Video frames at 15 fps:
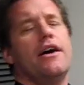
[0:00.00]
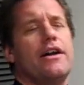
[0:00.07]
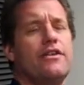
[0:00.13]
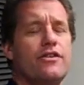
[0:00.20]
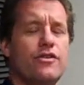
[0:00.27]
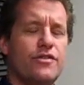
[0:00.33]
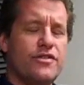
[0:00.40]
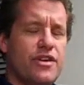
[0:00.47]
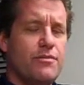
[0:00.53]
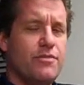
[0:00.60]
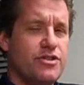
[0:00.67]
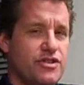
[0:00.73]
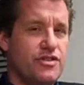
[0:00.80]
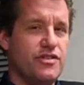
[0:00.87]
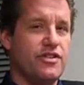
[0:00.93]
I don't know how
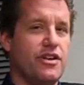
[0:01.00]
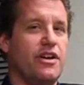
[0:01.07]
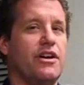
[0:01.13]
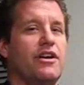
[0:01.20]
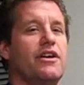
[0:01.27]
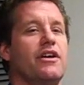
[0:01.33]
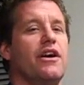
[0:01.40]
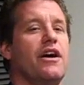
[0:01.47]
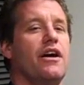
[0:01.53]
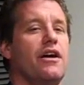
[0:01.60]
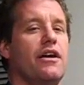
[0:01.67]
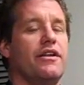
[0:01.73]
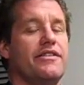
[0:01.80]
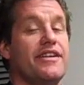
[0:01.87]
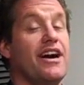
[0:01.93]
much is a
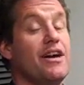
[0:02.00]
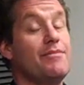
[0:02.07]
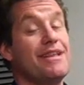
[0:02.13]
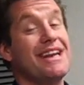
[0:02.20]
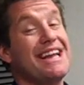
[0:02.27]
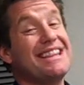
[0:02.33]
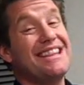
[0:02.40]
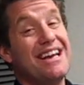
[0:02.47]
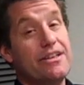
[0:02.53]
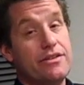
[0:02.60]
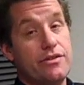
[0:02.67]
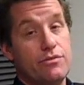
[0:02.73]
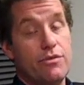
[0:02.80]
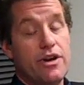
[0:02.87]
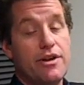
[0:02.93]
time that I like
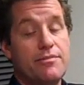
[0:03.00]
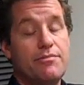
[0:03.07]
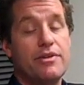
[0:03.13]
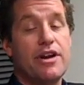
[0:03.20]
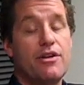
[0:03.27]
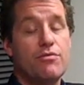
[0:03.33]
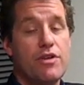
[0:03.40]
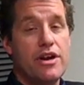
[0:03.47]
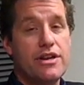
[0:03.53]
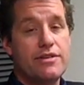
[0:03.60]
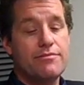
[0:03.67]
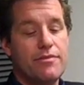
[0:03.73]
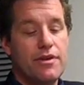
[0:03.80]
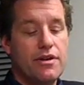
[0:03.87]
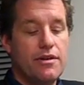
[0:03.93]
to write, but I
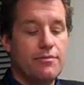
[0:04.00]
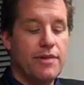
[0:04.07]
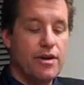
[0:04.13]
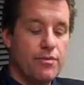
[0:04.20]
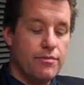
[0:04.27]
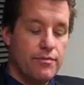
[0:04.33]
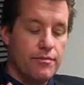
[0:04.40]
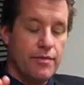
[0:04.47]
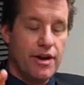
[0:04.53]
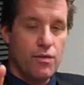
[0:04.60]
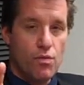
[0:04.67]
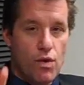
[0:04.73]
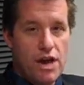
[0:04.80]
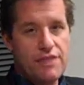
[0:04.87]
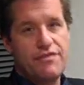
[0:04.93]
write. My
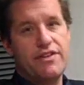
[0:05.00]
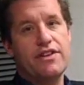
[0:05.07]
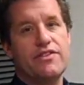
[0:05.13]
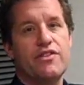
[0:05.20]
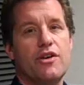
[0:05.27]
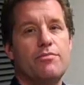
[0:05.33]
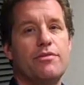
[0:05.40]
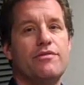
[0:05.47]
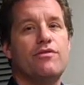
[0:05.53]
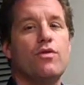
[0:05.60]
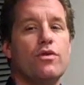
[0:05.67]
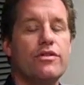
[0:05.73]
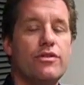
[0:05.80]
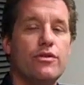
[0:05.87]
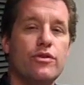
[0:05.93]
wife gets up at
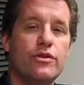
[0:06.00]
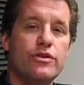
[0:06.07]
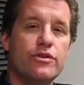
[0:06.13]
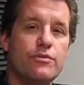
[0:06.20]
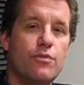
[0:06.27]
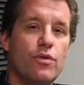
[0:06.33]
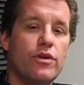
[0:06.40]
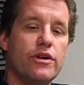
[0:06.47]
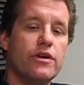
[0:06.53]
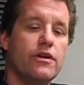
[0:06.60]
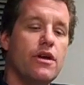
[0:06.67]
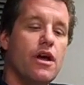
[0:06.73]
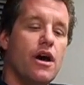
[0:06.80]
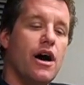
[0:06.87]
4:30 in the morning.